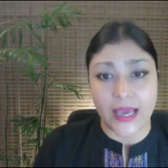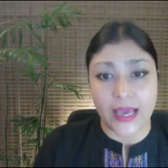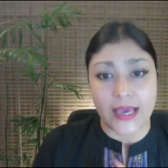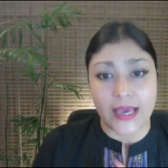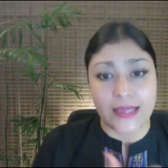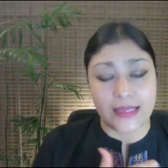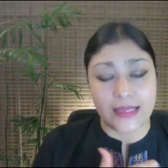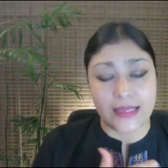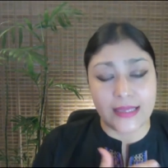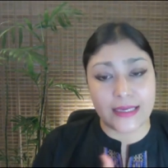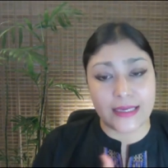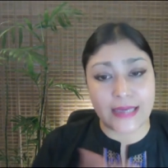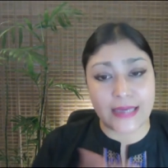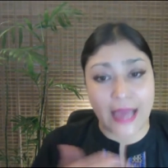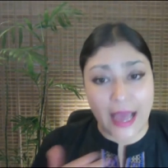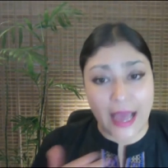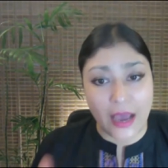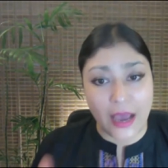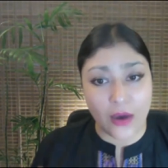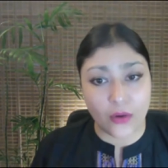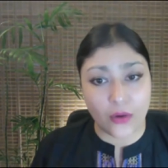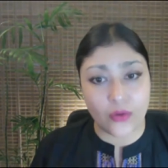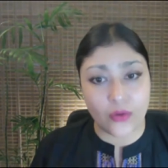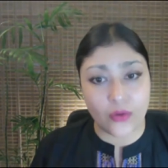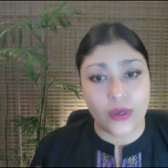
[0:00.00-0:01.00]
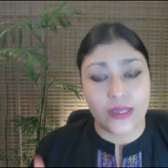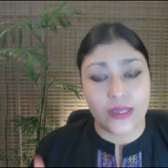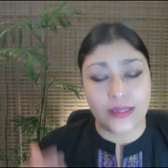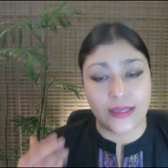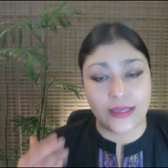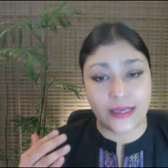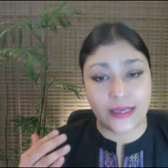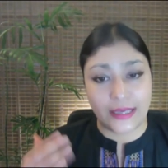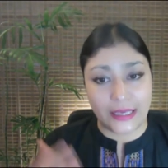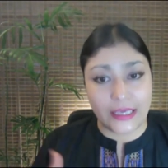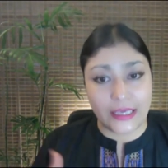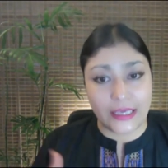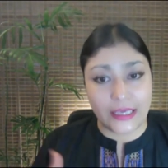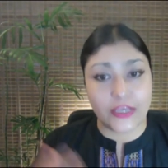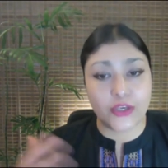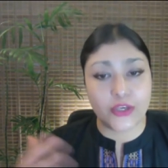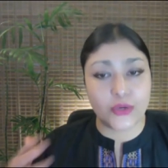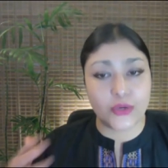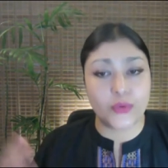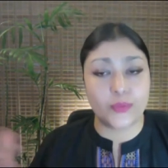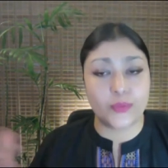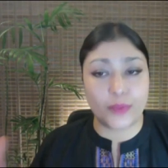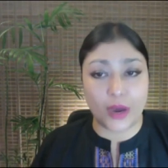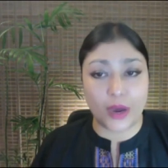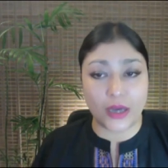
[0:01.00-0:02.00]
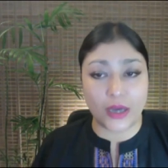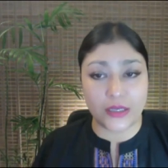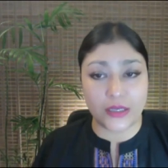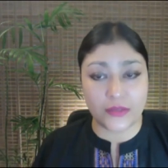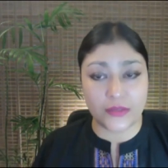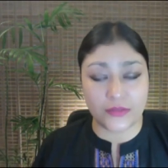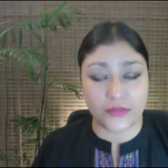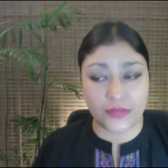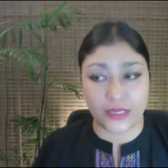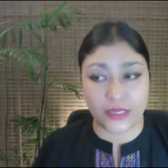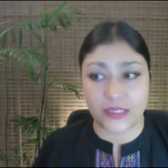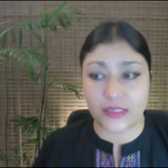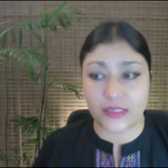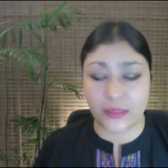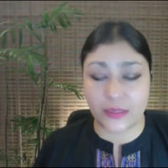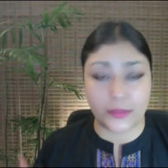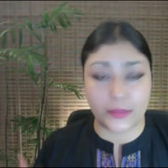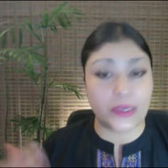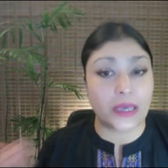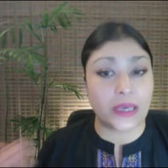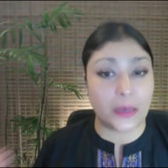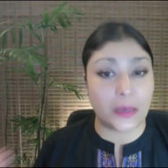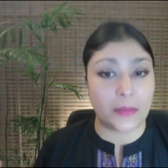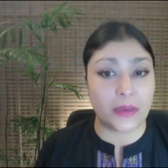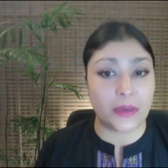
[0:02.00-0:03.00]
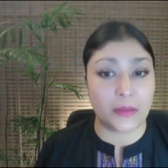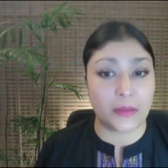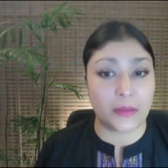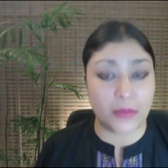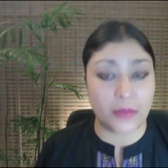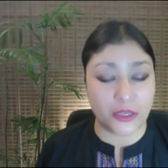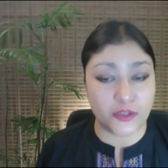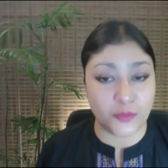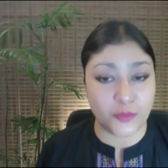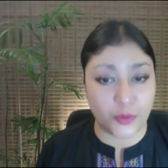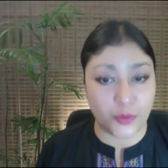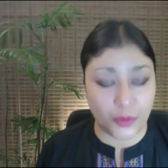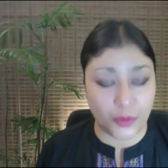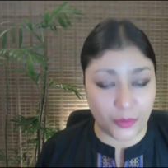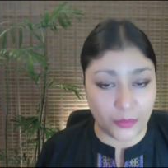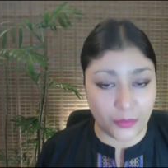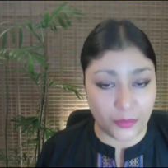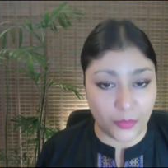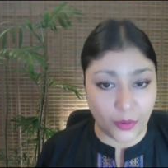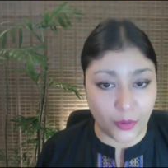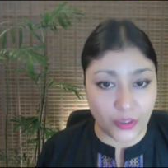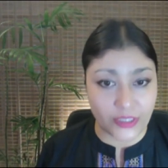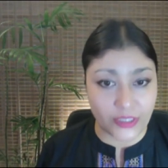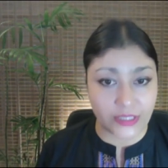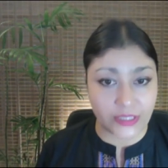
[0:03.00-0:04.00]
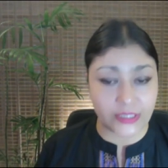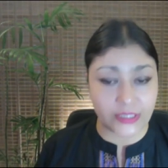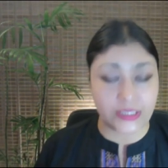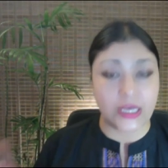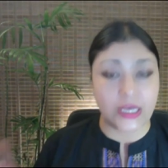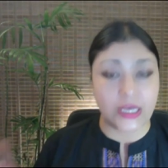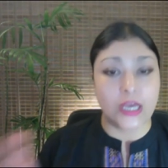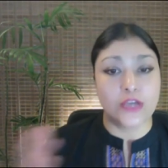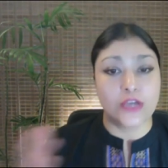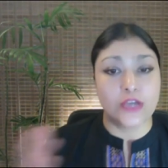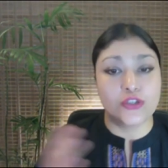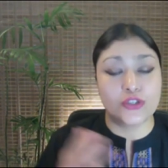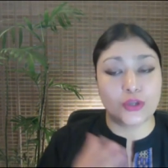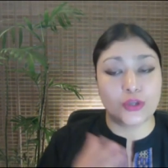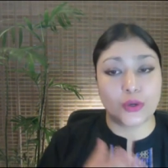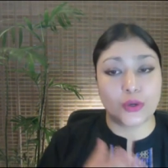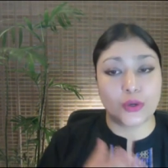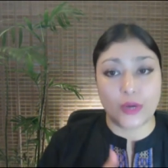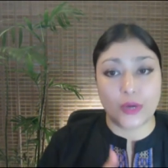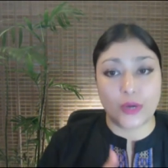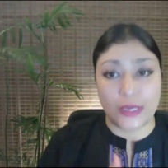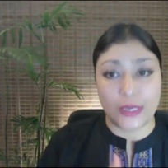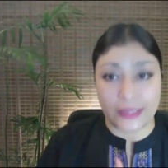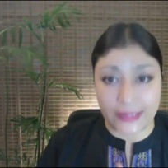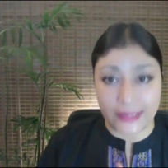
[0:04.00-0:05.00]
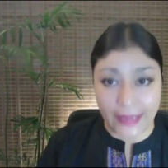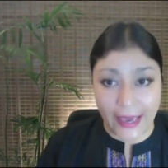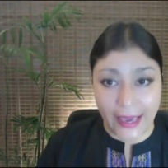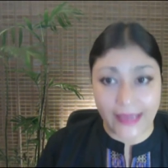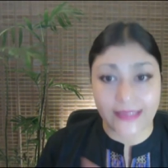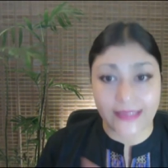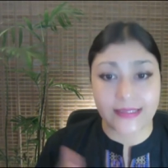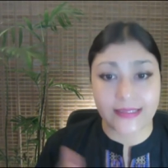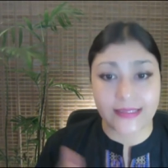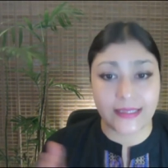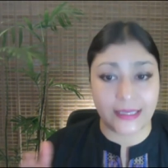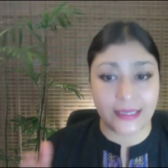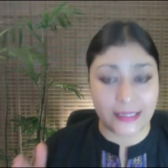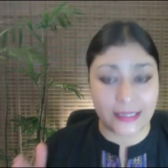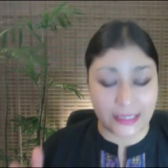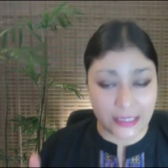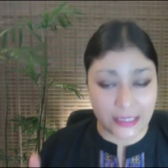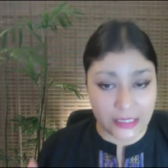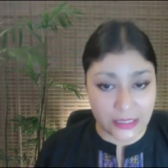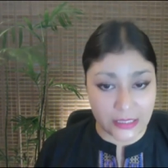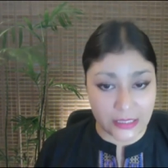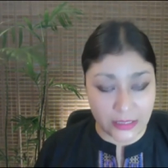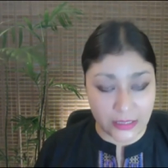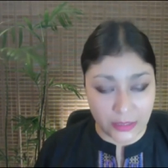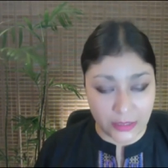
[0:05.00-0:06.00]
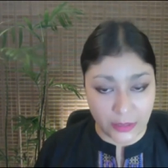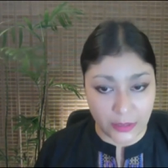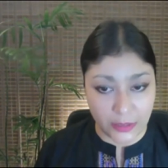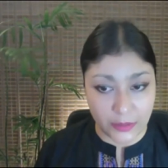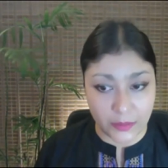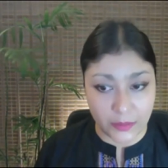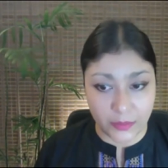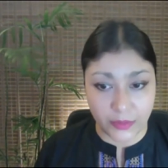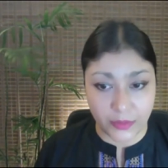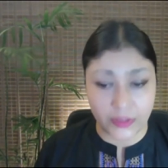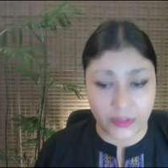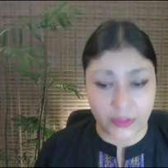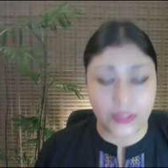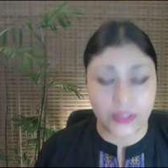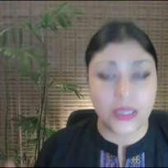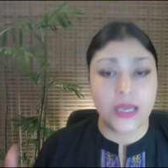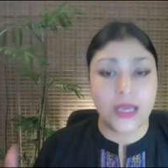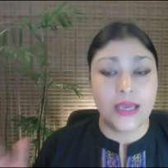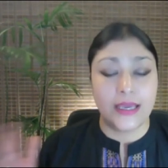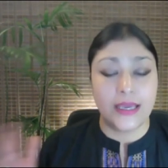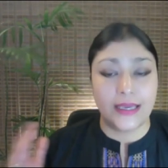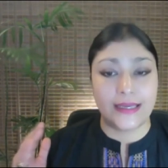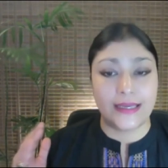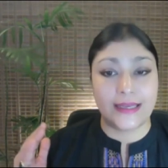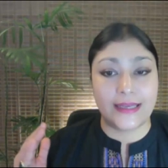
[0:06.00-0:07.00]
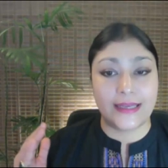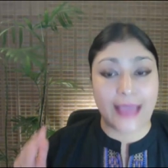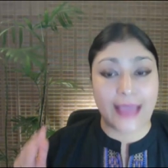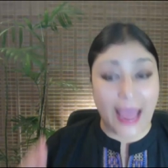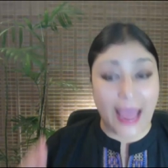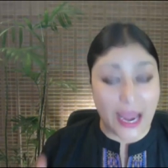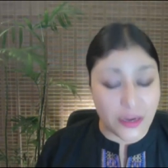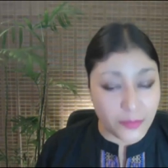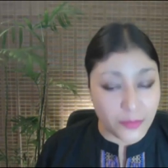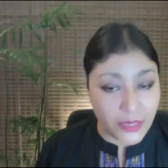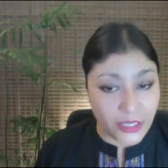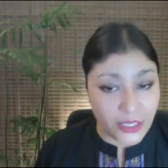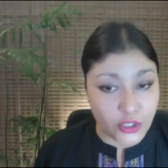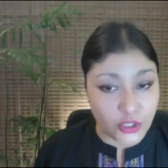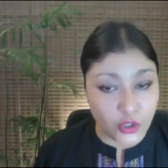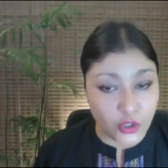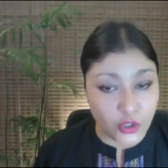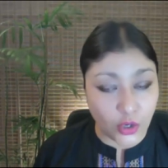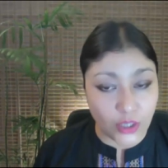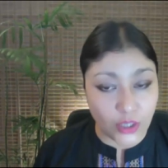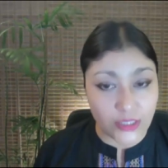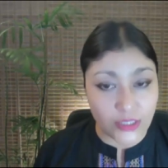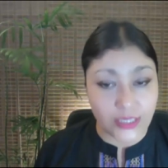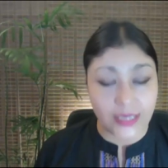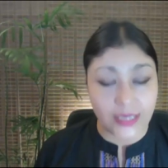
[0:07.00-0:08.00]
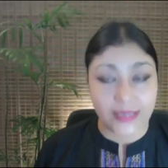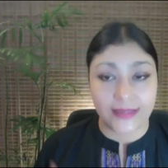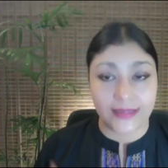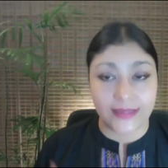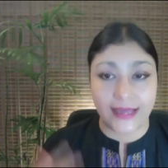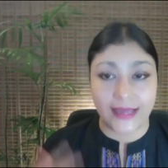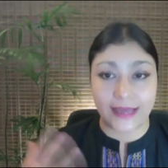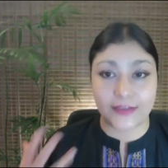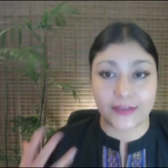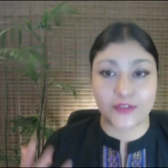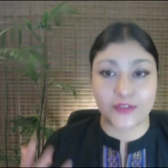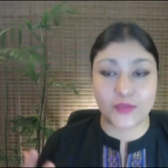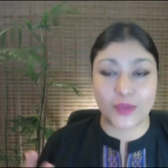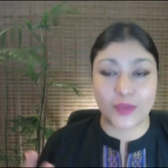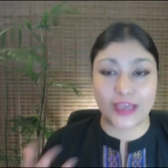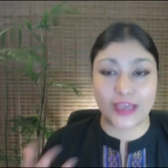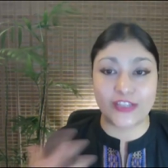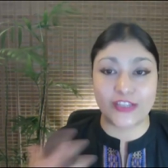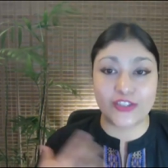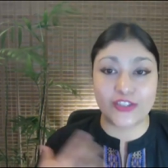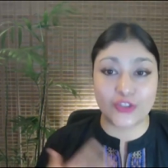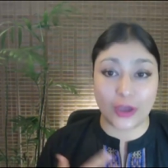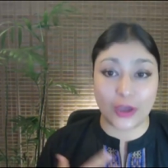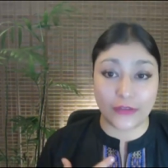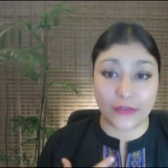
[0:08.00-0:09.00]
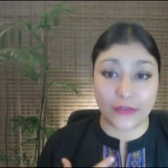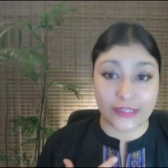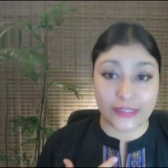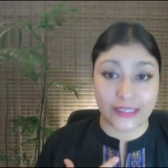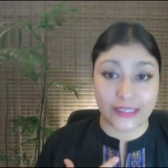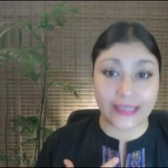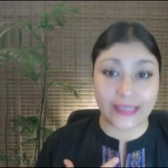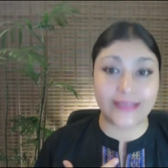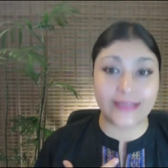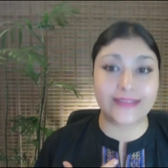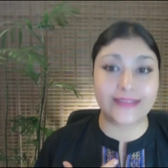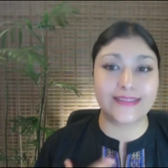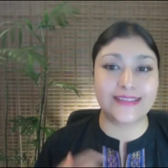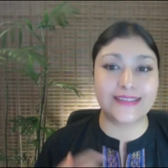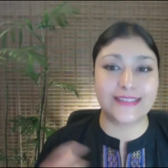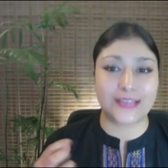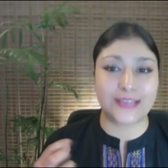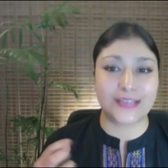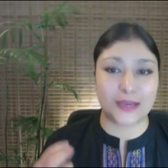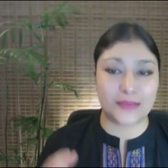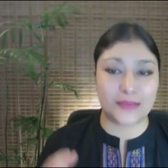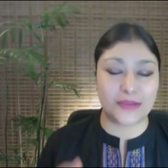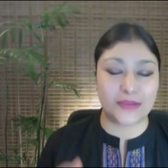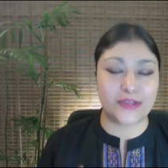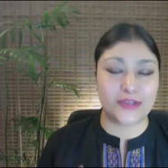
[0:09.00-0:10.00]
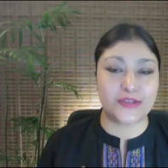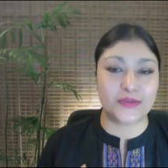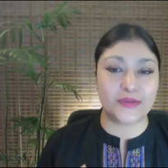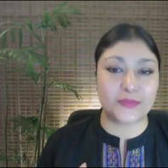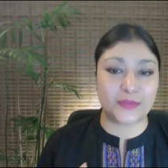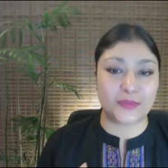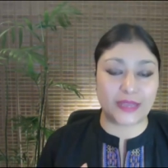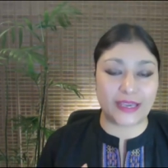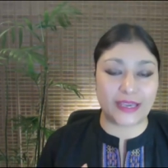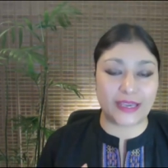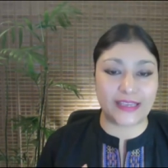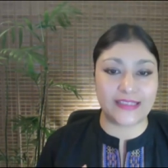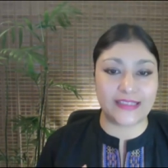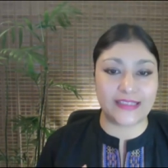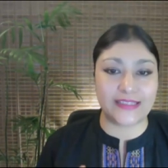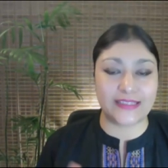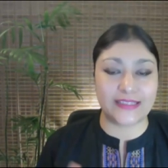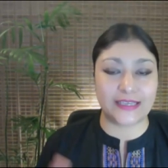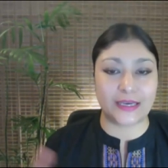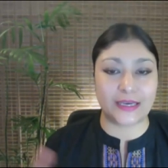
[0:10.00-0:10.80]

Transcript: that now the EQ part of things are becoming much more important. So yes, it is learnable. It can be taught. That is where soft skills come into place,